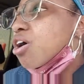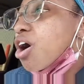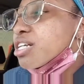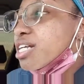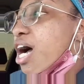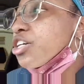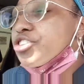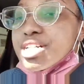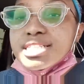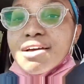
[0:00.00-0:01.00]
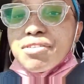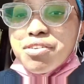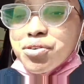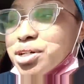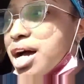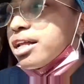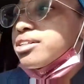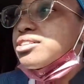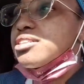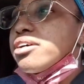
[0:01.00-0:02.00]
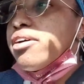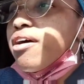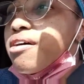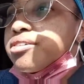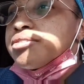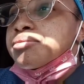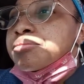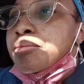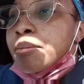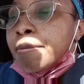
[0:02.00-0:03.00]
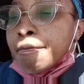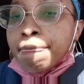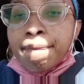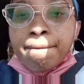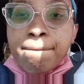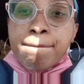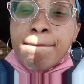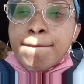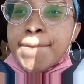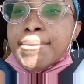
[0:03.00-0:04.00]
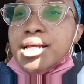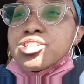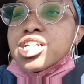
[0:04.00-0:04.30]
costs $174.